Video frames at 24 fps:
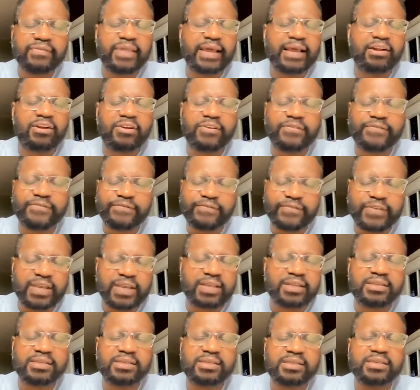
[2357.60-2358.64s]
that are
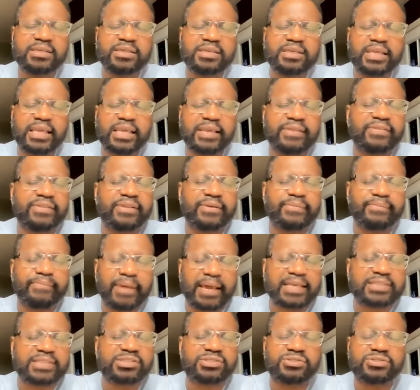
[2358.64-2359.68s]
fit in the
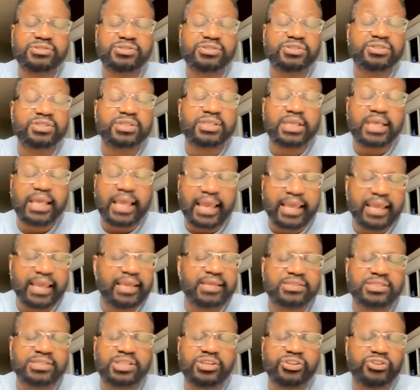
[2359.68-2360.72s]
master's
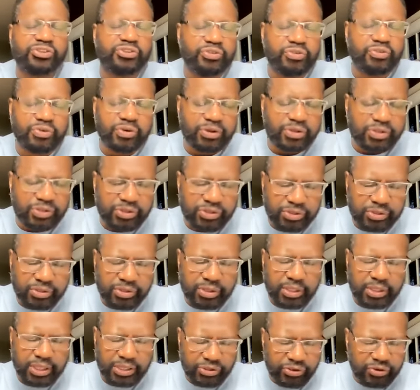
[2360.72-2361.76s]
hands, in your
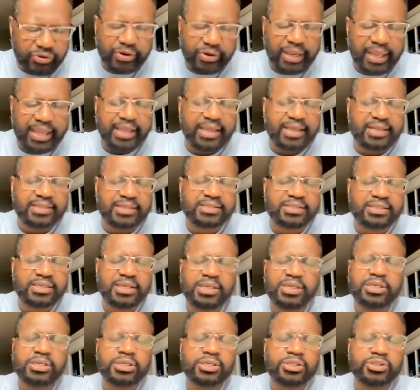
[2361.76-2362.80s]
in your hands.
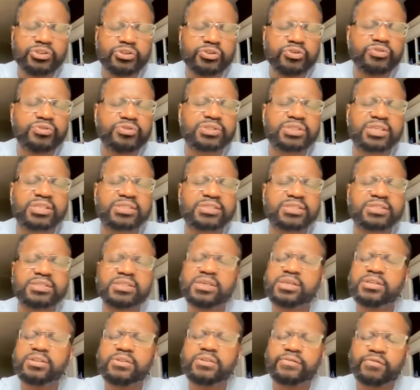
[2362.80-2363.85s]
Use us
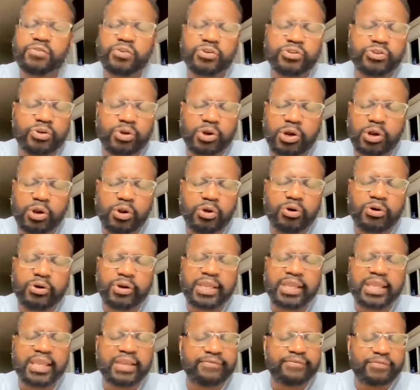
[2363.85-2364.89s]
for your
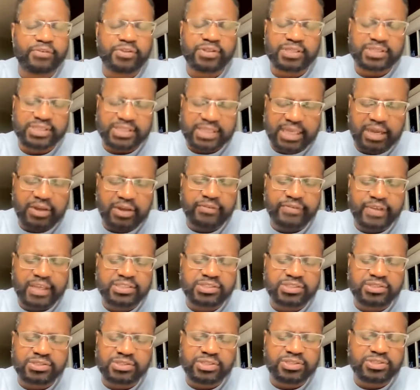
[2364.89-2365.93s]
glory and for the
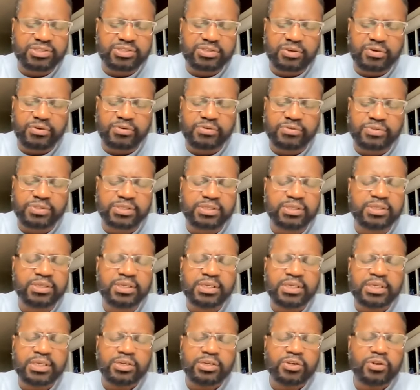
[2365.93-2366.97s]
salvations of souls.
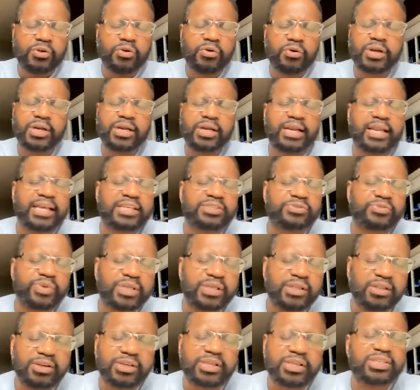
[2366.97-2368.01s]
Lord, and as
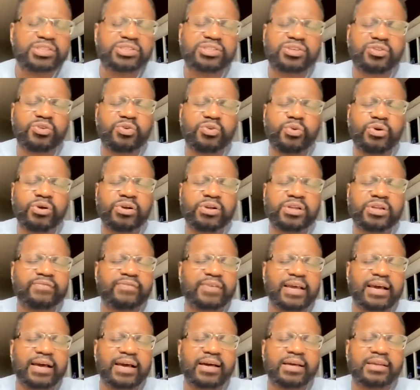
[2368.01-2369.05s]
we look into the word
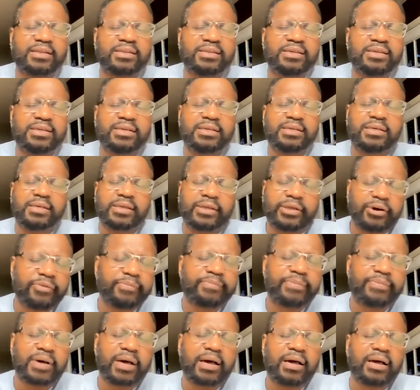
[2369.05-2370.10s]
of God,
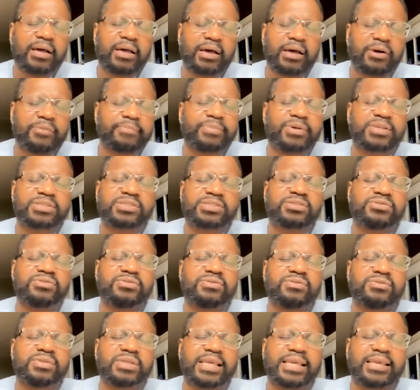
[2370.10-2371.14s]
help help us
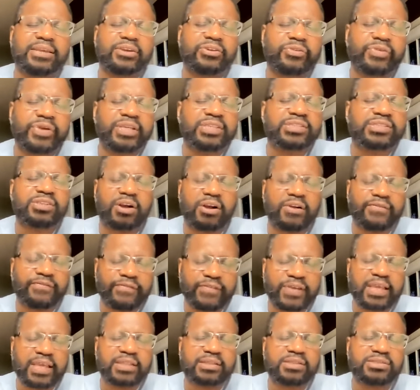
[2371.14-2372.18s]
to increase our
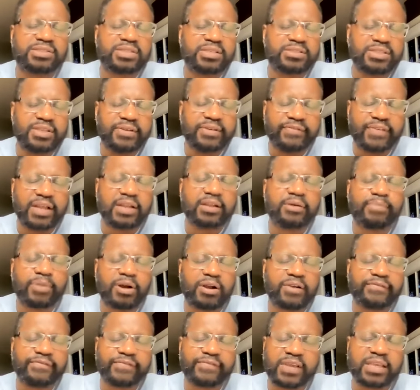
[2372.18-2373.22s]
faith, to develop
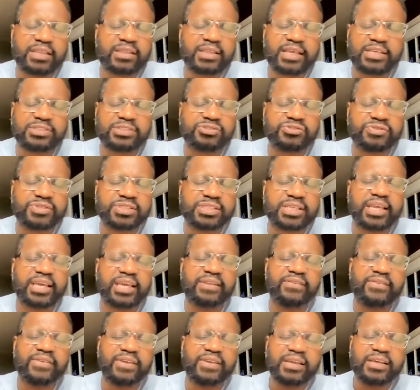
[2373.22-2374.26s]
our faith. As you
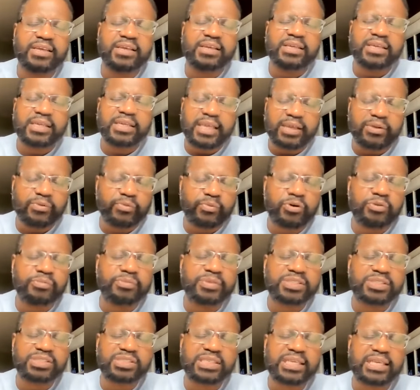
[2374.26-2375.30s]
said in
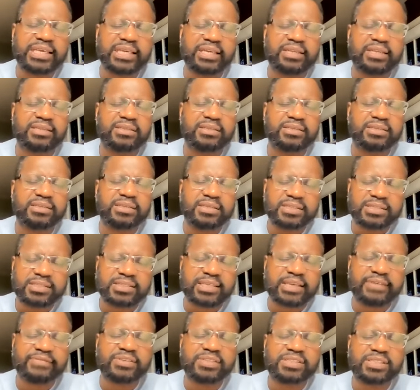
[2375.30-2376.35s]
Romans 10,
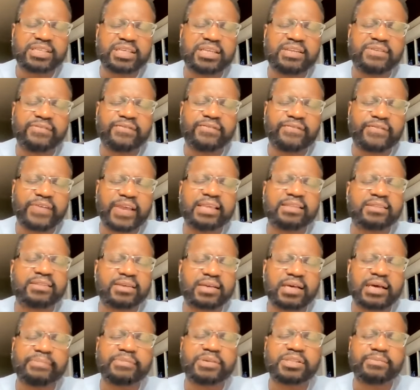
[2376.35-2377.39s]
17 faith
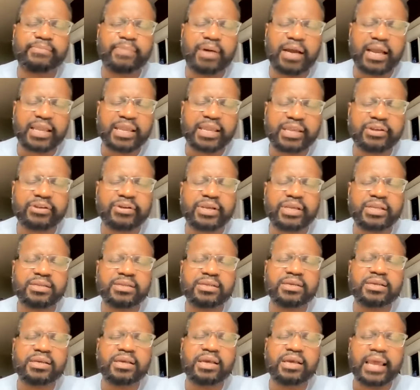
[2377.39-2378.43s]
cometh by hearing
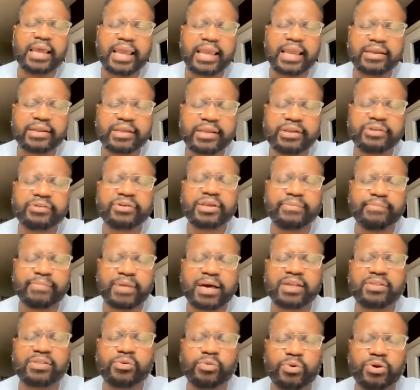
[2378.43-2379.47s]
and hearing
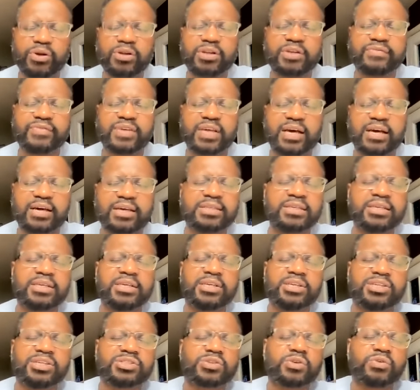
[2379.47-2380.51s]
by the word of god
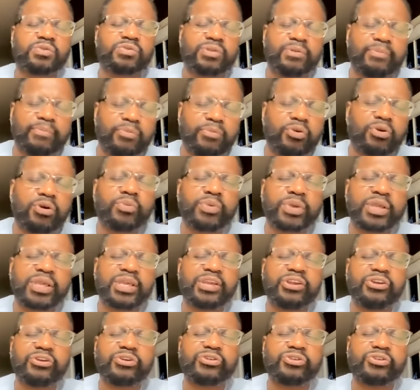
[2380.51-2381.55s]
so the more we
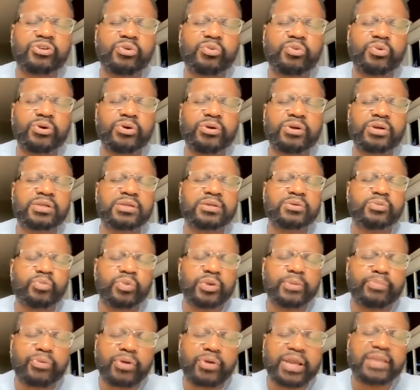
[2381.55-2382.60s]
hear your word
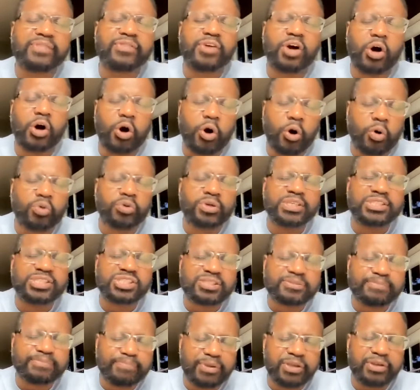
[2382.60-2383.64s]
we pray the holy
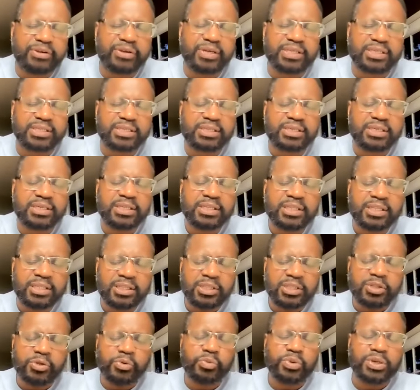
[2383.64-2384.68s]
spirit
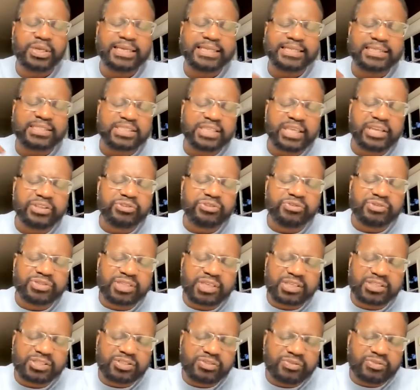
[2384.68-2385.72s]
will continue
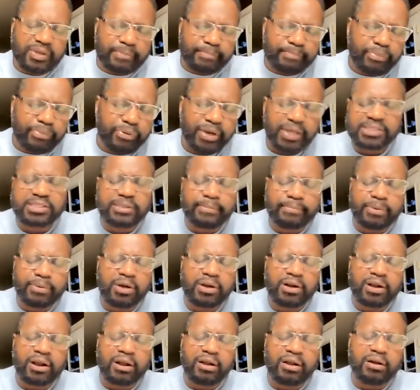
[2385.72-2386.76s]
just to impress
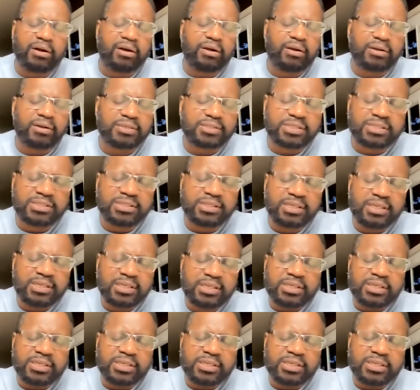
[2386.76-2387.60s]
upon our hearts